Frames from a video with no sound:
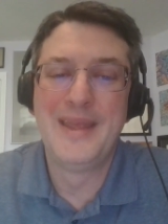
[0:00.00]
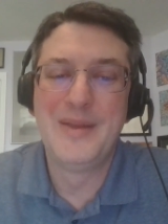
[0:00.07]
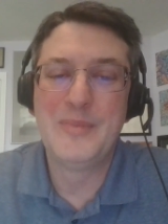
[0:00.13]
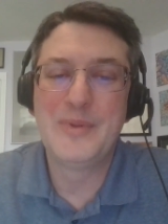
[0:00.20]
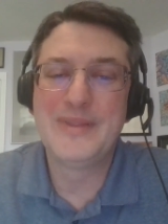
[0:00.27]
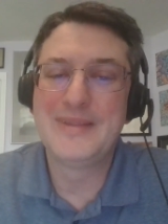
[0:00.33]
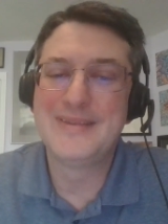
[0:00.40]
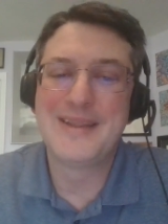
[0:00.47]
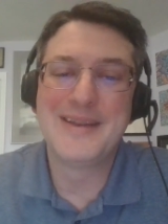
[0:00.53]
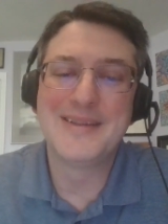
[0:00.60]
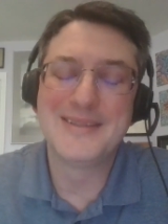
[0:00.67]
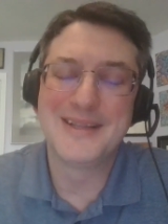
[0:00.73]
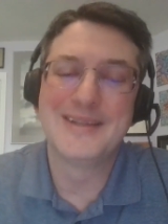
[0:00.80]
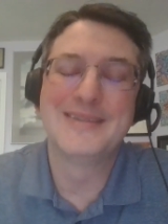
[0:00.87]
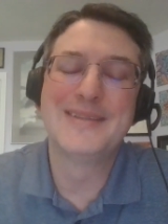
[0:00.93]
But the
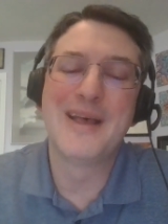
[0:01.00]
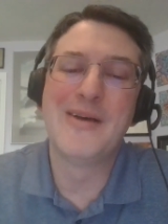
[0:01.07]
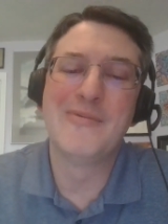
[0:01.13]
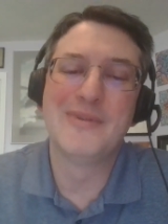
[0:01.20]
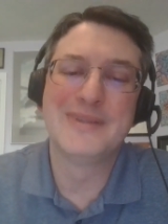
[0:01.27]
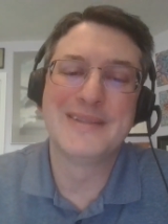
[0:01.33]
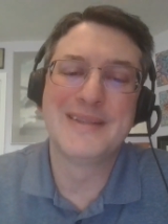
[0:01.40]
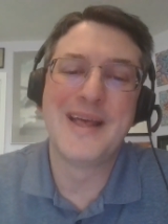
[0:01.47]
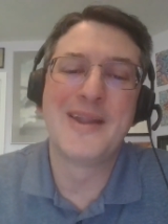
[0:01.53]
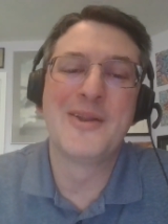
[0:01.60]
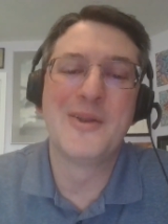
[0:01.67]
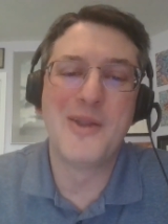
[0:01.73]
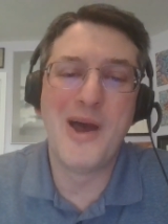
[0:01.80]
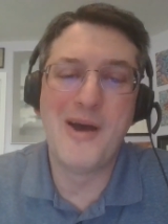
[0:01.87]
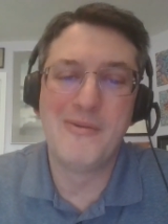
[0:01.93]
tinnitus itself is not
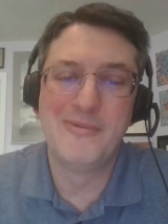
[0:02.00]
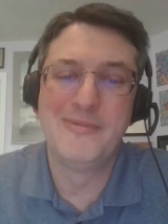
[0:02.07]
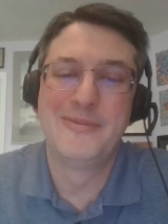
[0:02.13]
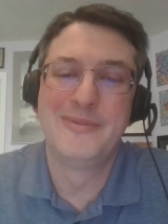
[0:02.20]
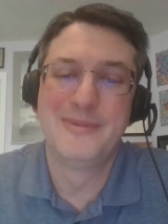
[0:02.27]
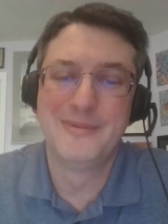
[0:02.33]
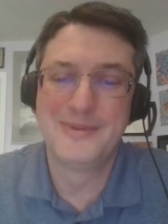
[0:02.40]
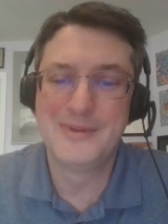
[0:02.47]
enough.